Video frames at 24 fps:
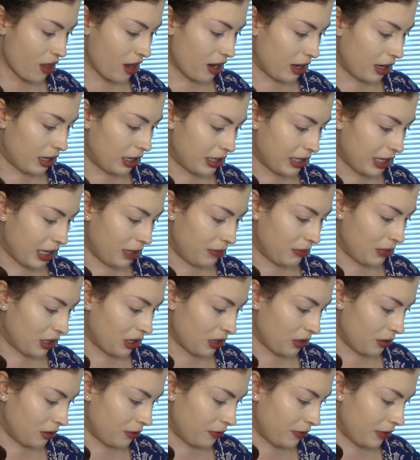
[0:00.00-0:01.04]
And I tell them the
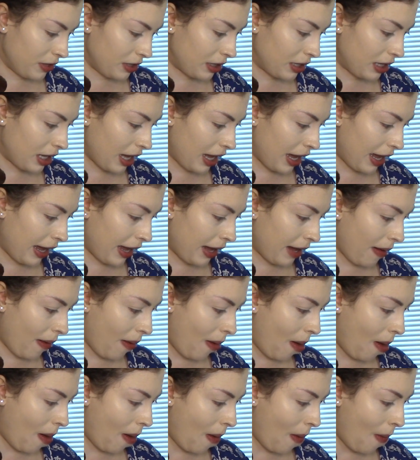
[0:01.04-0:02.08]
code for the gate.
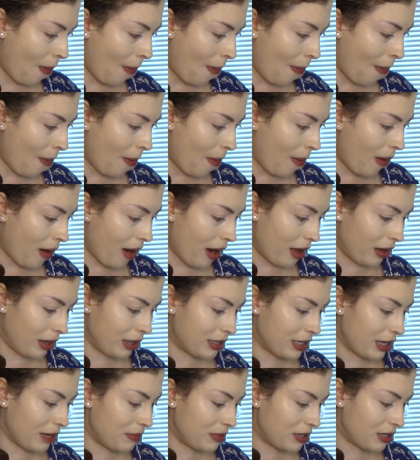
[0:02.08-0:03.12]
I'll
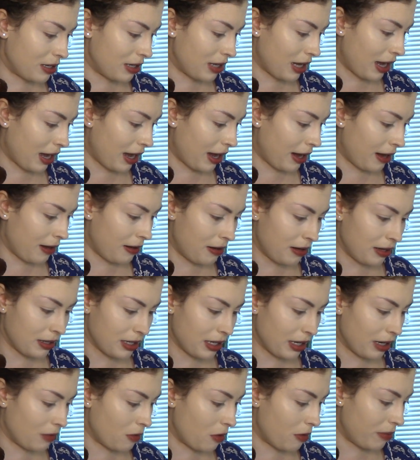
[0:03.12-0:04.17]
attempt today. I
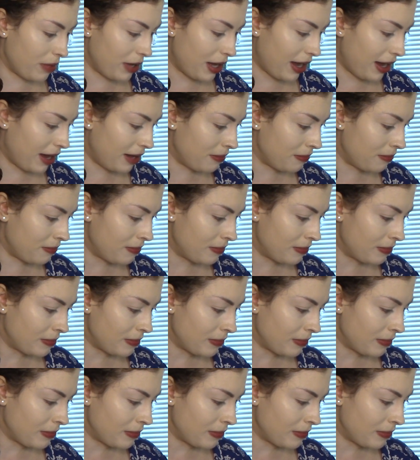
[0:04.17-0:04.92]
say I won't be in.